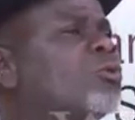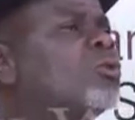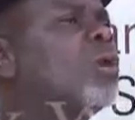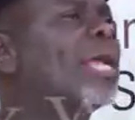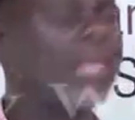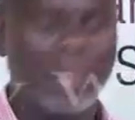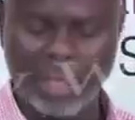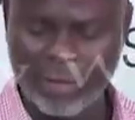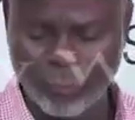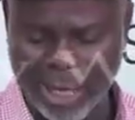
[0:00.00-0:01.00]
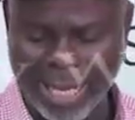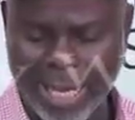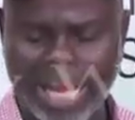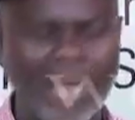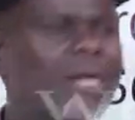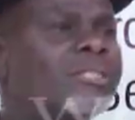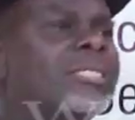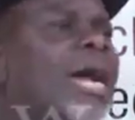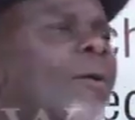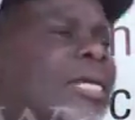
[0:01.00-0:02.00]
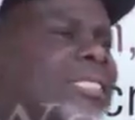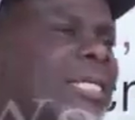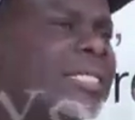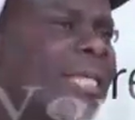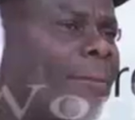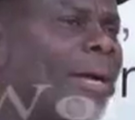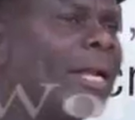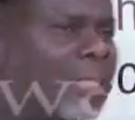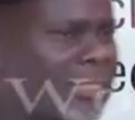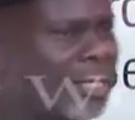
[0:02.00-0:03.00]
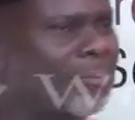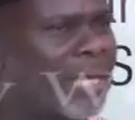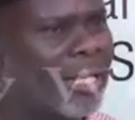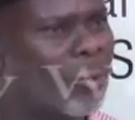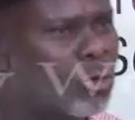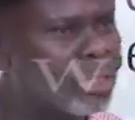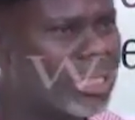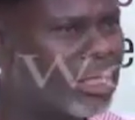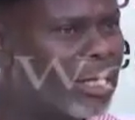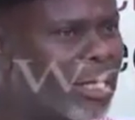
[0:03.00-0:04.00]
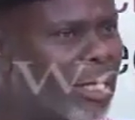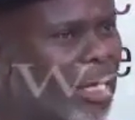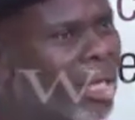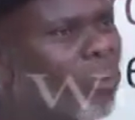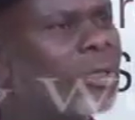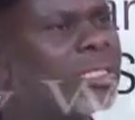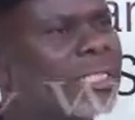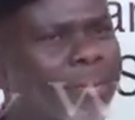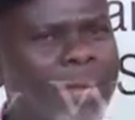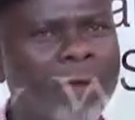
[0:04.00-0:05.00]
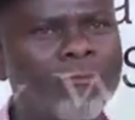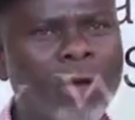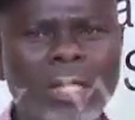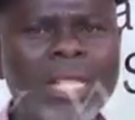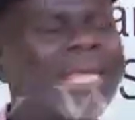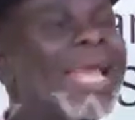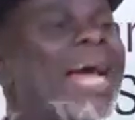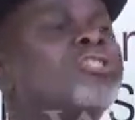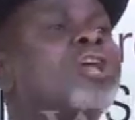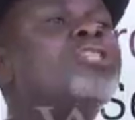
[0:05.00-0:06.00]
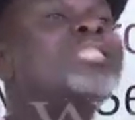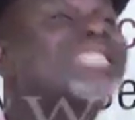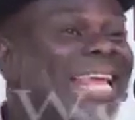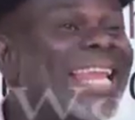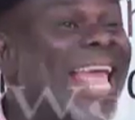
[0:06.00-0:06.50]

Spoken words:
with Wike? If Wike cannot see our state chairman, is it me he will see? He will see me, of course. He has not seen